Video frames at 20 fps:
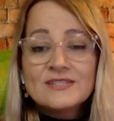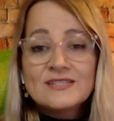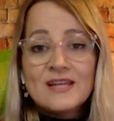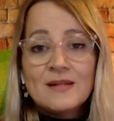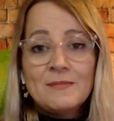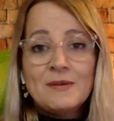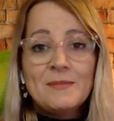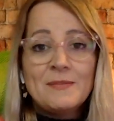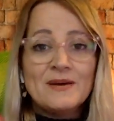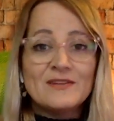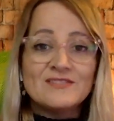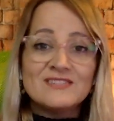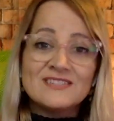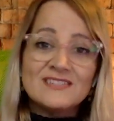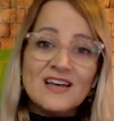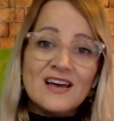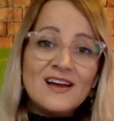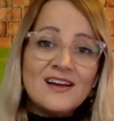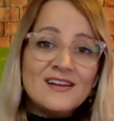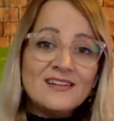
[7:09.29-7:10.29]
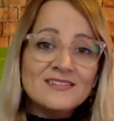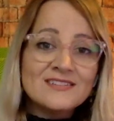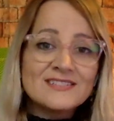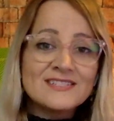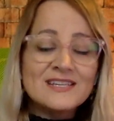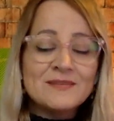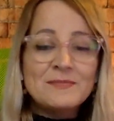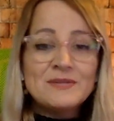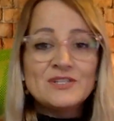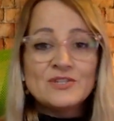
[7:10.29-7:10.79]
tell me about styles,
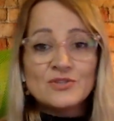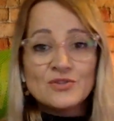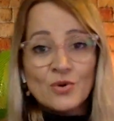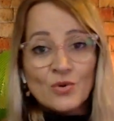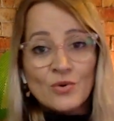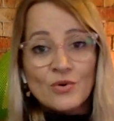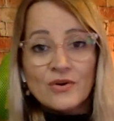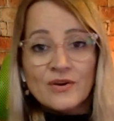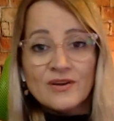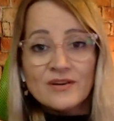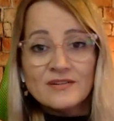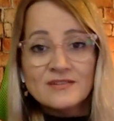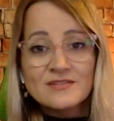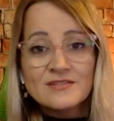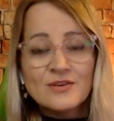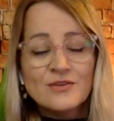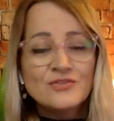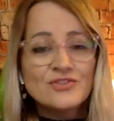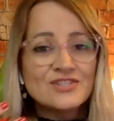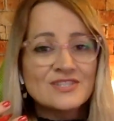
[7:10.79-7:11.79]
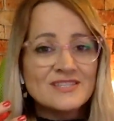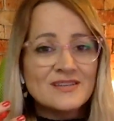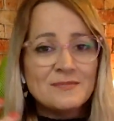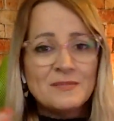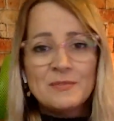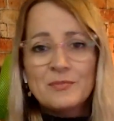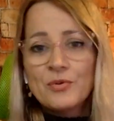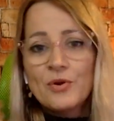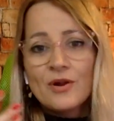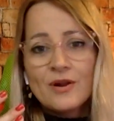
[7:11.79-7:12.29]
send me tutorials. Don't just send
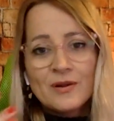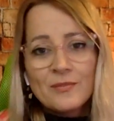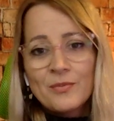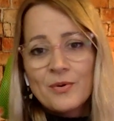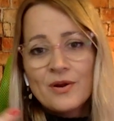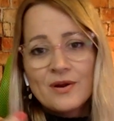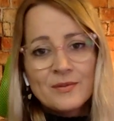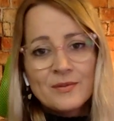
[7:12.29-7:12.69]
me product.